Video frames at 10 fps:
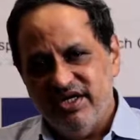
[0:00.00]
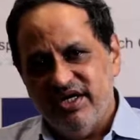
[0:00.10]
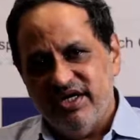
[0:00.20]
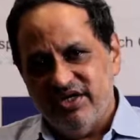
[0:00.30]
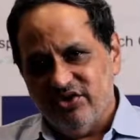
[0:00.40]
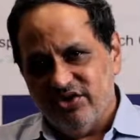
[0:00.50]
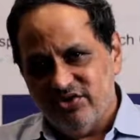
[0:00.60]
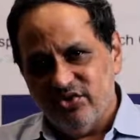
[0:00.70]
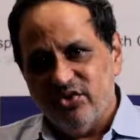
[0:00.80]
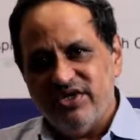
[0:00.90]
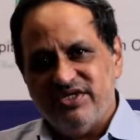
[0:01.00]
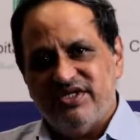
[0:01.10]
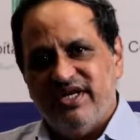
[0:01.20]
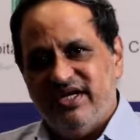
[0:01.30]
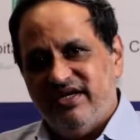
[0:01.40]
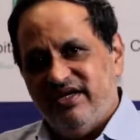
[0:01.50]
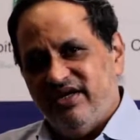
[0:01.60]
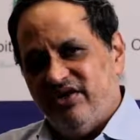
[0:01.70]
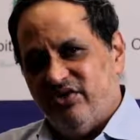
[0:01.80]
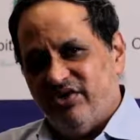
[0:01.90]
It is also noticed that
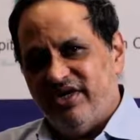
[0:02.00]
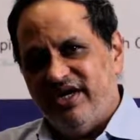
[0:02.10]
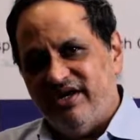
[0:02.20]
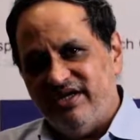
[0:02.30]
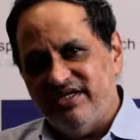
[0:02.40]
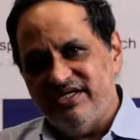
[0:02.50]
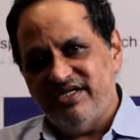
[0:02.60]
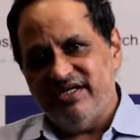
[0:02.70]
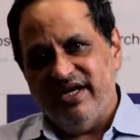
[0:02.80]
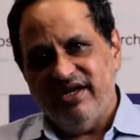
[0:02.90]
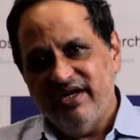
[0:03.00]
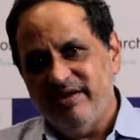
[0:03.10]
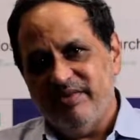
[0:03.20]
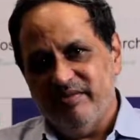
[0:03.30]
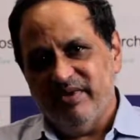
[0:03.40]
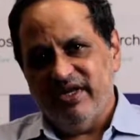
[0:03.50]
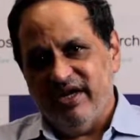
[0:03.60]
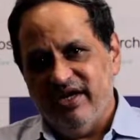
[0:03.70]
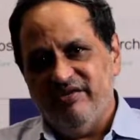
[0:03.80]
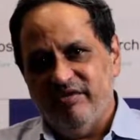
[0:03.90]
coronary artery disease in elderly people,
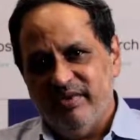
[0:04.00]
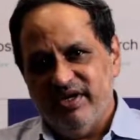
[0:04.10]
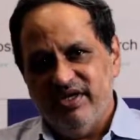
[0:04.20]
elderly women,